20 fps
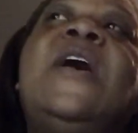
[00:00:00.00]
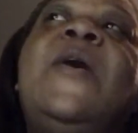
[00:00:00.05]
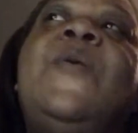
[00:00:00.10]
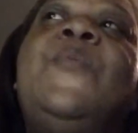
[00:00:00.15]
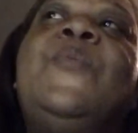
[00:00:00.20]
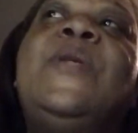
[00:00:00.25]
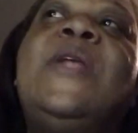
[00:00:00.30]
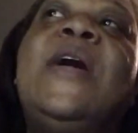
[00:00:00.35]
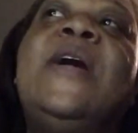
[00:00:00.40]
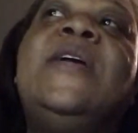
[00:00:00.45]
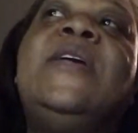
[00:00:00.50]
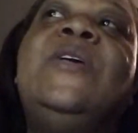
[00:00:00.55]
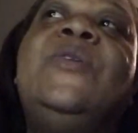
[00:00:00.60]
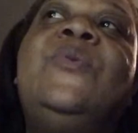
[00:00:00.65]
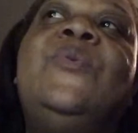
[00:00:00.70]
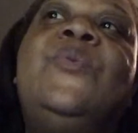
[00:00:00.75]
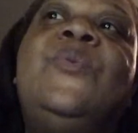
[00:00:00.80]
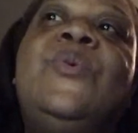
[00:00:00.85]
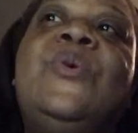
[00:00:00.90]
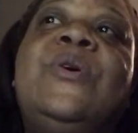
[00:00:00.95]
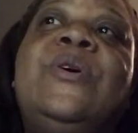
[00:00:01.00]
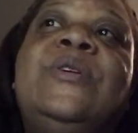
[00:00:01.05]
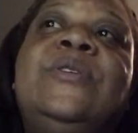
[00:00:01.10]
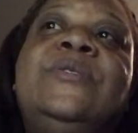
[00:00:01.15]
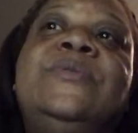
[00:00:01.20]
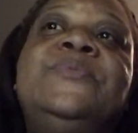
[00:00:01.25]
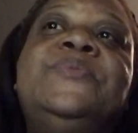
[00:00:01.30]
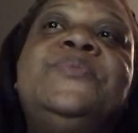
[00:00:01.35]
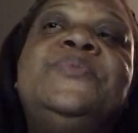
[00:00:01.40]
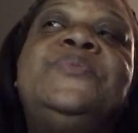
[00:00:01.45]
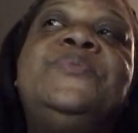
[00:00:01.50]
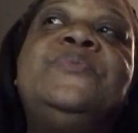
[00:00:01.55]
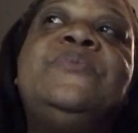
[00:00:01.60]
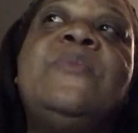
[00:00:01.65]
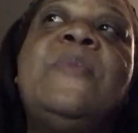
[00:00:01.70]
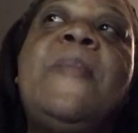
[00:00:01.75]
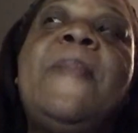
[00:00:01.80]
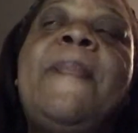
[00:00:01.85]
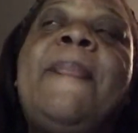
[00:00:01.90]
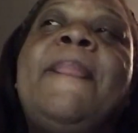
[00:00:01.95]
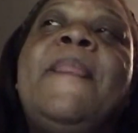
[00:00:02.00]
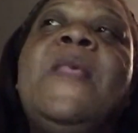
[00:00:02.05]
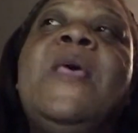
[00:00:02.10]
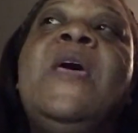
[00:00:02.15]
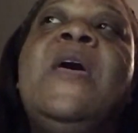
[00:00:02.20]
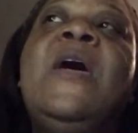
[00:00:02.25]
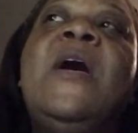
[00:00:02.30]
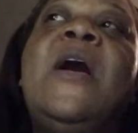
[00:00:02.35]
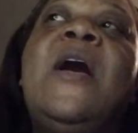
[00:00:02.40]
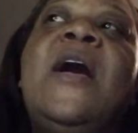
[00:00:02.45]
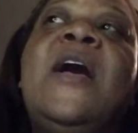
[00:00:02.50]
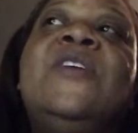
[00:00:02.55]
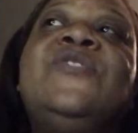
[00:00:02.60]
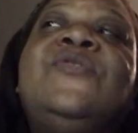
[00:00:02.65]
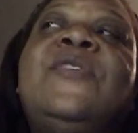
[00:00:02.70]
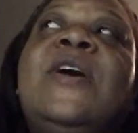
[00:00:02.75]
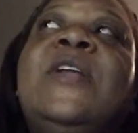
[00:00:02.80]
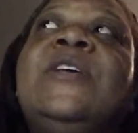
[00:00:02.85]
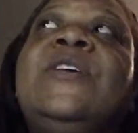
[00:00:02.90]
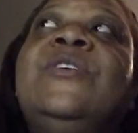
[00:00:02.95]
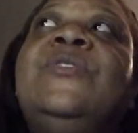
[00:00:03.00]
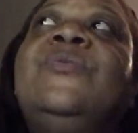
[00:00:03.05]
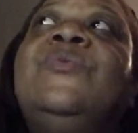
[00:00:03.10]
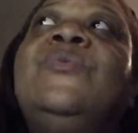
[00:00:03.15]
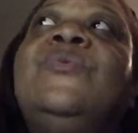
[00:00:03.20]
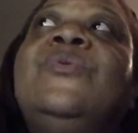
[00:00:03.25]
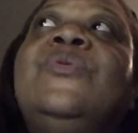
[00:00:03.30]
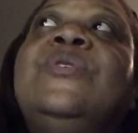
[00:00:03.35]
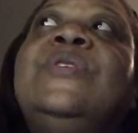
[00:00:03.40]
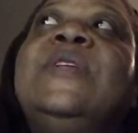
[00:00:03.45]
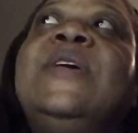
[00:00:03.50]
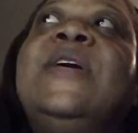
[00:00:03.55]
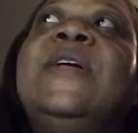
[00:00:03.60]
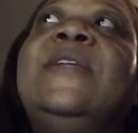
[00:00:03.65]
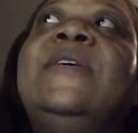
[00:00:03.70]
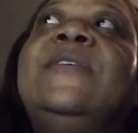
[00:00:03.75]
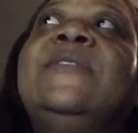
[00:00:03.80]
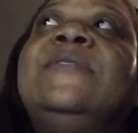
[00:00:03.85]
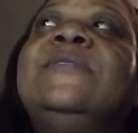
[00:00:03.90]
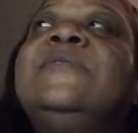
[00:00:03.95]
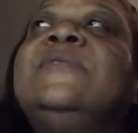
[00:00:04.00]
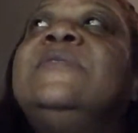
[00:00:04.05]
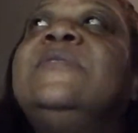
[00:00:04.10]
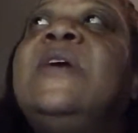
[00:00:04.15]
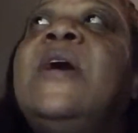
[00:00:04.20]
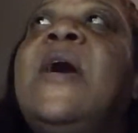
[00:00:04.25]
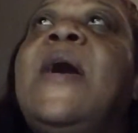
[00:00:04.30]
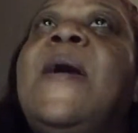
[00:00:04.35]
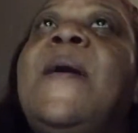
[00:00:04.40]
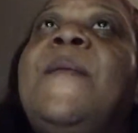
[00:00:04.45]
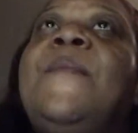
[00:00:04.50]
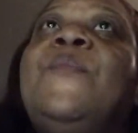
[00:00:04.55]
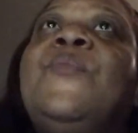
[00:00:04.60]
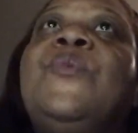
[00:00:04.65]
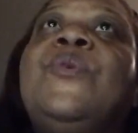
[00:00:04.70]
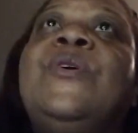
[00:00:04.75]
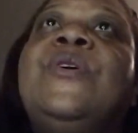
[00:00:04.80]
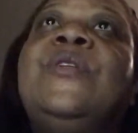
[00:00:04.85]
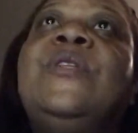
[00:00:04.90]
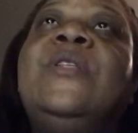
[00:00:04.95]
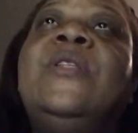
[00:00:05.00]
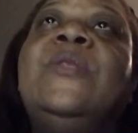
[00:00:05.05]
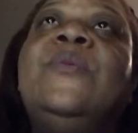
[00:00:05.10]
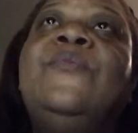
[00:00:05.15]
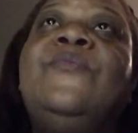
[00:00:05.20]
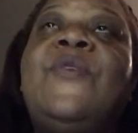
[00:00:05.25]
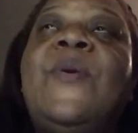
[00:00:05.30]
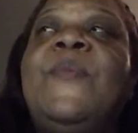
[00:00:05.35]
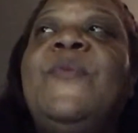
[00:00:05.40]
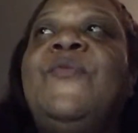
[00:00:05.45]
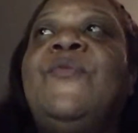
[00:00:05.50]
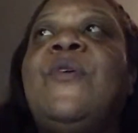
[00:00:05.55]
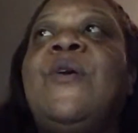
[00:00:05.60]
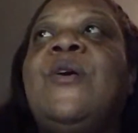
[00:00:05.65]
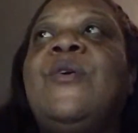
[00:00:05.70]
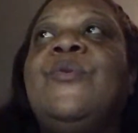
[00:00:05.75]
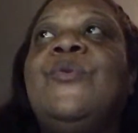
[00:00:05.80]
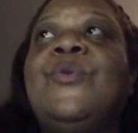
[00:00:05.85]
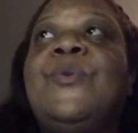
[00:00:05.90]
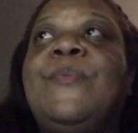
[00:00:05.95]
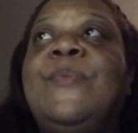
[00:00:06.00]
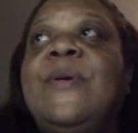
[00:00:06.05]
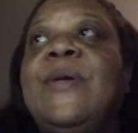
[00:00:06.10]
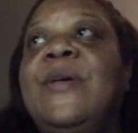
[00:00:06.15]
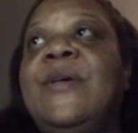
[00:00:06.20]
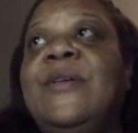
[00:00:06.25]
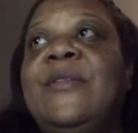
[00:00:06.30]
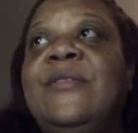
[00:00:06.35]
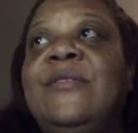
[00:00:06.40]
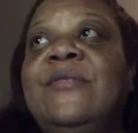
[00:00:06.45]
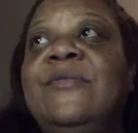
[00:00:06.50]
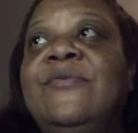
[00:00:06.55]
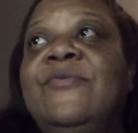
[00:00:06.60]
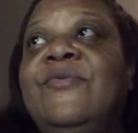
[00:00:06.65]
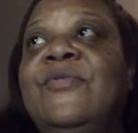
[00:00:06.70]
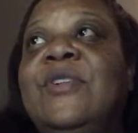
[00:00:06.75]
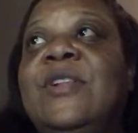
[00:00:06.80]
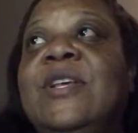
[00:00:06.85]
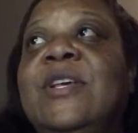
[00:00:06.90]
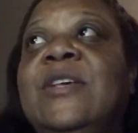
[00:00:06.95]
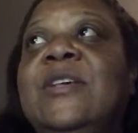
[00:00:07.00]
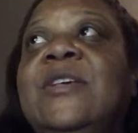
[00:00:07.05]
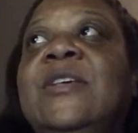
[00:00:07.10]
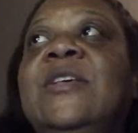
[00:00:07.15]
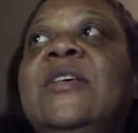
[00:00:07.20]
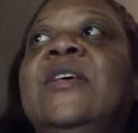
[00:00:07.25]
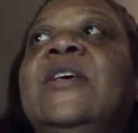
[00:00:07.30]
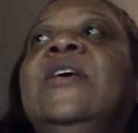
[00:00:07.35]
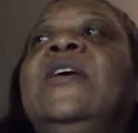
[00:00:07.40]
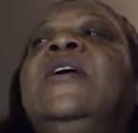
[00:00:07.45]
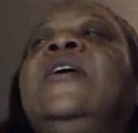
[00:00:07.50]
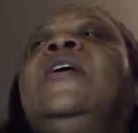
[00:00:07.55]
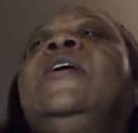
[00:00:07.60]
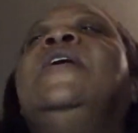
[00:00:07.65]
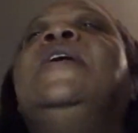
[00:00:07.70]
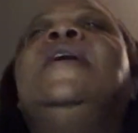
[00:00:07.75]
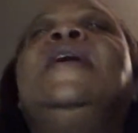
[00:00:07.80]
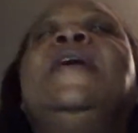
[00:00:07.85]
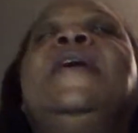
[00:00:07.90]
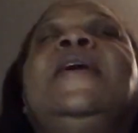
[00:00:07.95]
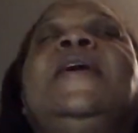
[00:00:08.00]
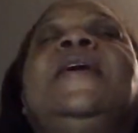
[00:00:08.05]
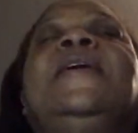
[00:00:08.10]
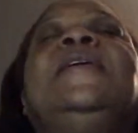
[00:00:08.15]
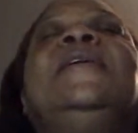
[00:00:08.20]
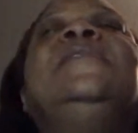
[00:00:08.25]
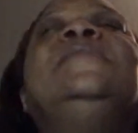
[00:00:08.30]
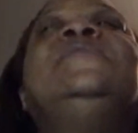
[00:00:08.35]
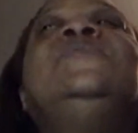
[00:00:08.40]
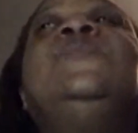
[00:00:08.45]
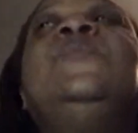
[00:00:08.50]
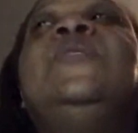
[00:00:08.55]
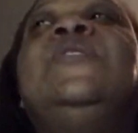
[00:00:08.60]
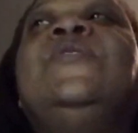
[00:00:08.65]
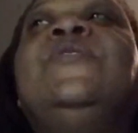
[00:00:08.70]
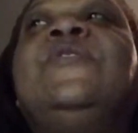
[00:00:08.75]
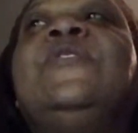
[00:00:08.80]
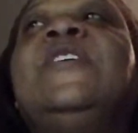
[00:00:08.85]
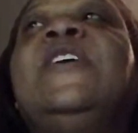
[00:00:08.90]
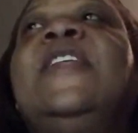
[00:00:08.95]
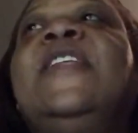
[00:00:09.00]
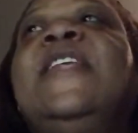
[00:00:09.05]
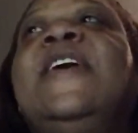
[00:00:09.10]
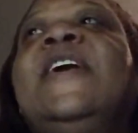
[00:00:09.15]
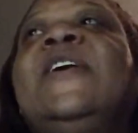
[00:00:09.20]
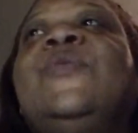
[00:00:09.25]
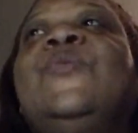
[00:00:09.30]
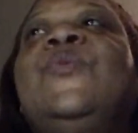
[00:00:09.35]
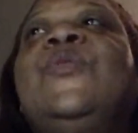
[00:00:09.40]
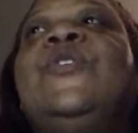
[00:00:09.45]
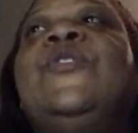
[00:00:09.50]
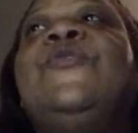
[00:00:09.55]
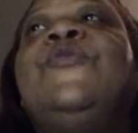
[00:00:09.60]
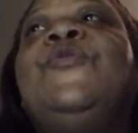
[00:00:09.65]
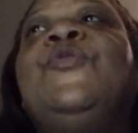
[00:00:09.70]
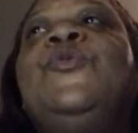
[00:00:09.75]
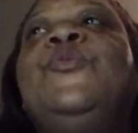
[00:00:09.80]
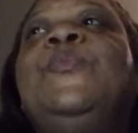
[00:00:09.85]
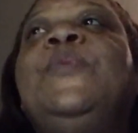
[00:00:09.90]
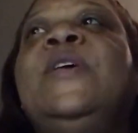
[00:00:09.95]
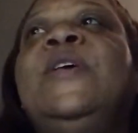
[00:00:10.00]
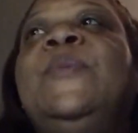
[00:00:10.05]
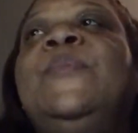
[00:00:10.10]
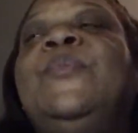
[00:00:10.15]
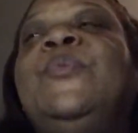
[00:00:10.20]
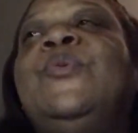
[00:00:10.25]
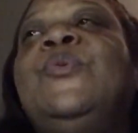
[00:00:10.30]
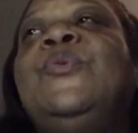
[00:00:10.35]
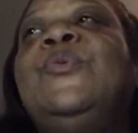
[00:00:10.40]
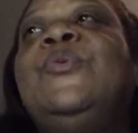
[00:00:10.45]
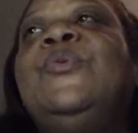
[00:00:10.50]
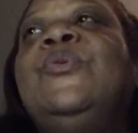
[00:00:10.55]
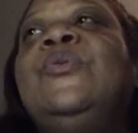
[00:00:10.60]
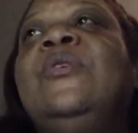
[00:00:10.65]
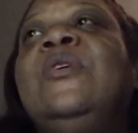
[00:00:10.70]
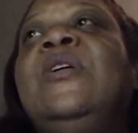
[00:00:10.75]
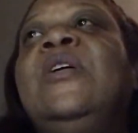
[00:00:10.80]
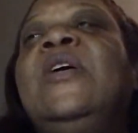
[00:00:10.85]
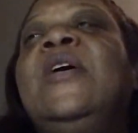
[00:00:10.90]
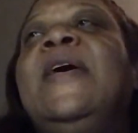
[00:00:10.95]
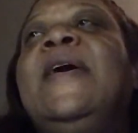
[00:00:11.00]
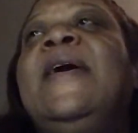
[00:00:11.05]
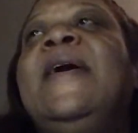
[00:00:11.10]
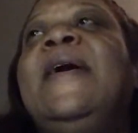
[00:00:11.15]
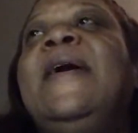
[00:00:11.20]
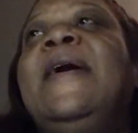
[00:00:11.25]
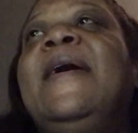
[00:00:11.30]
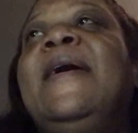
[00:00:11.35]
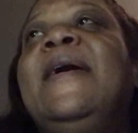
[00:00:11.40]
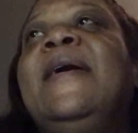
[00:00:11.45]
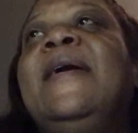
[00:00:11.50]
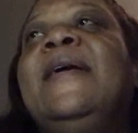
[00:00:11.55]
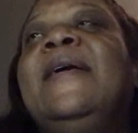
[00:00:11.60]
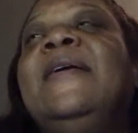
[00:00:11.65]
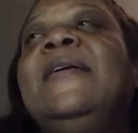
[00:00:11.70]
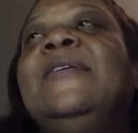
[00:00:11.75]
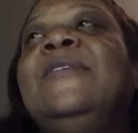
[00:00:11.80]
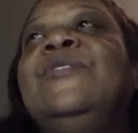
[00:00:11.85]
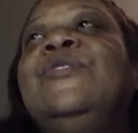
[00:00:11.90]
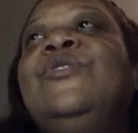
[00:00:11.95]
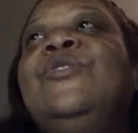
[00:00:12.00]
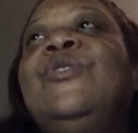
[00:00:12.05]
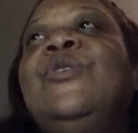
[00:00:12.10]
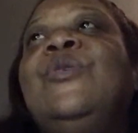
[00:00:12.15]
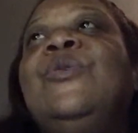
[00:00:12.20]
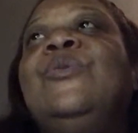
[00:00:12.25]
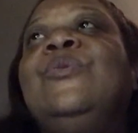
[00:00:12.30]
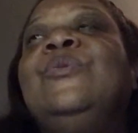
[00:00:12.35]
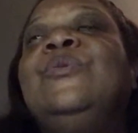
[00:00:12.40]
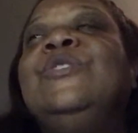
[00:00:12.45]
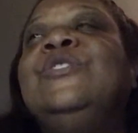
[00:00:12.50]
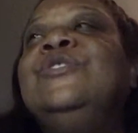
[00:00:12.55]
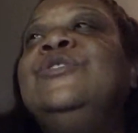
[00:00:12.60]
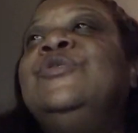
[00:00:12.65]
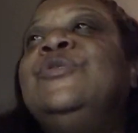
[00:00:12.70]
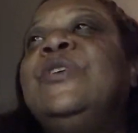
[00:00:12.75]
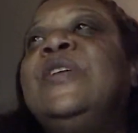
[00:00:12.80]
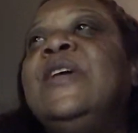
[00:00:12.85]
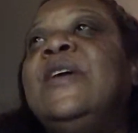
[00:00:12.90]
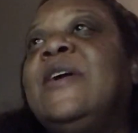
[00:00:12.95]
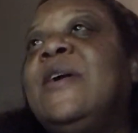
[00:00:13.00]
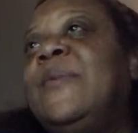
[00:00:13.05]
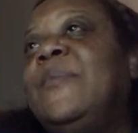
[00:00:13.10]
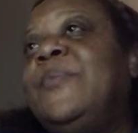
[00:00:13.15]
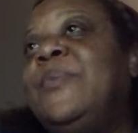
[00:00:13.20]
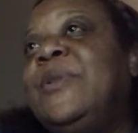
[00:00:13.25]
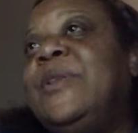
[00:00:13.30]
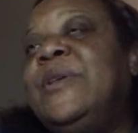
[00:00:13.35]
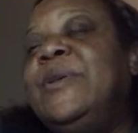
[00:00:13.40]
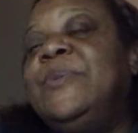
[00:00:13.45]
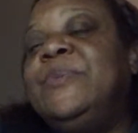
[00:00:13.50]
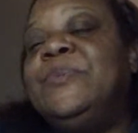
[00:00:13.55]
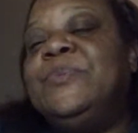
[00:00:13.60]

When I get on, I try to get on at a time right before I go to bed, really. And I just want to connect with a few people and, enjoy their company.